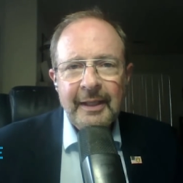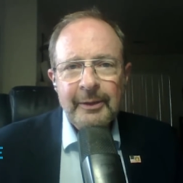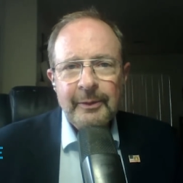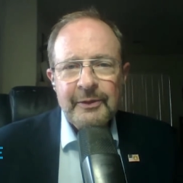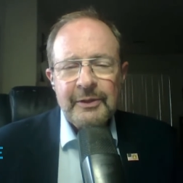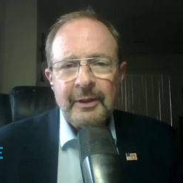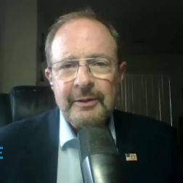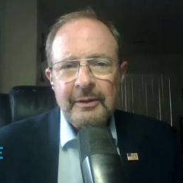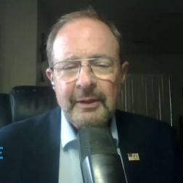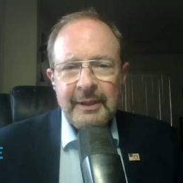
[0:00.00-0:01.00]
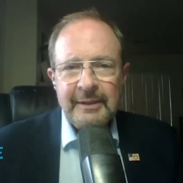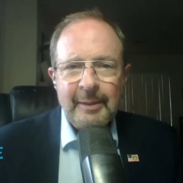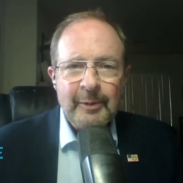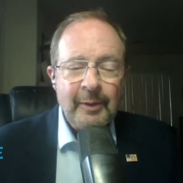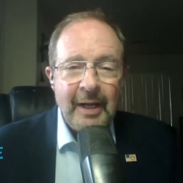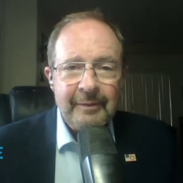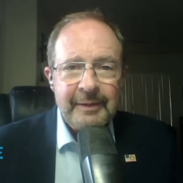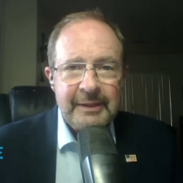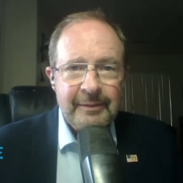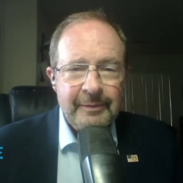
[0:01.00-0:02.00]
you can start to look at demographic
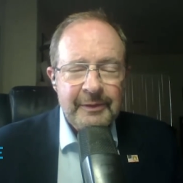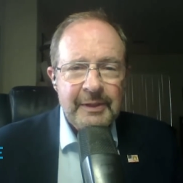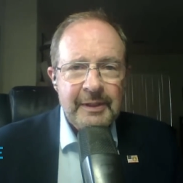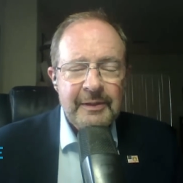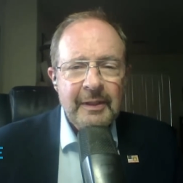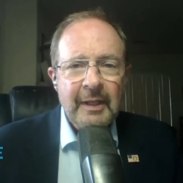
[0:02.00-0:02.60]
differences.